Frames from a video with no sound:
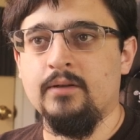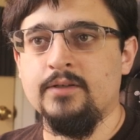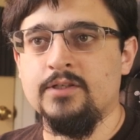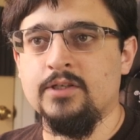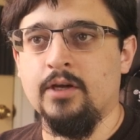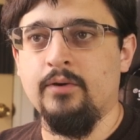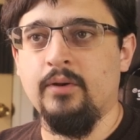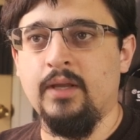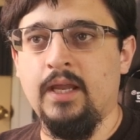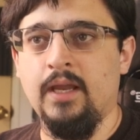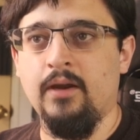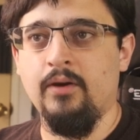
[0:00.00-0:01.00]
So
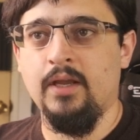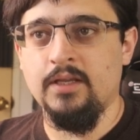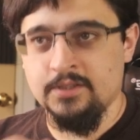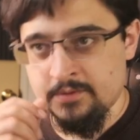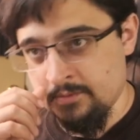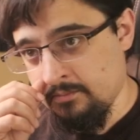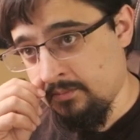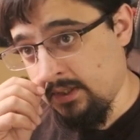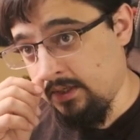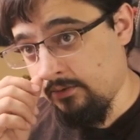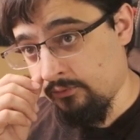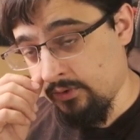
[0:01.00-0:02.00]
here is
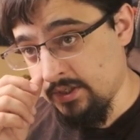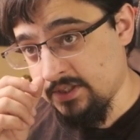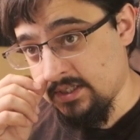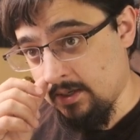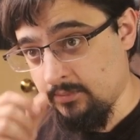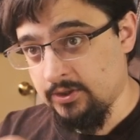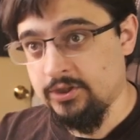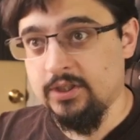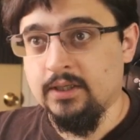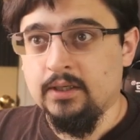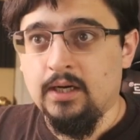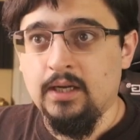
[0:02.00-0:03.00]
me
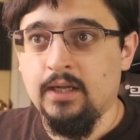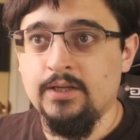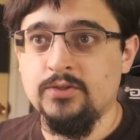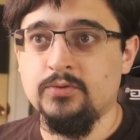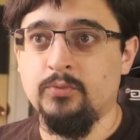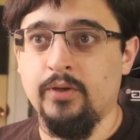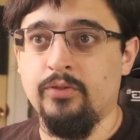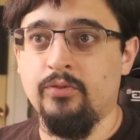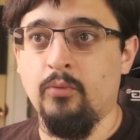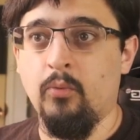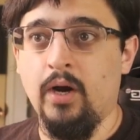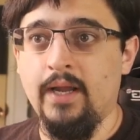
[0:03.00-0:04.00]
re-establishing highlights with
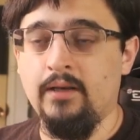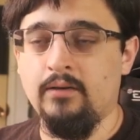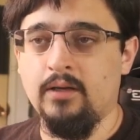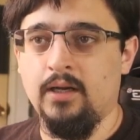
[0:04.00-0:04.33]
the white.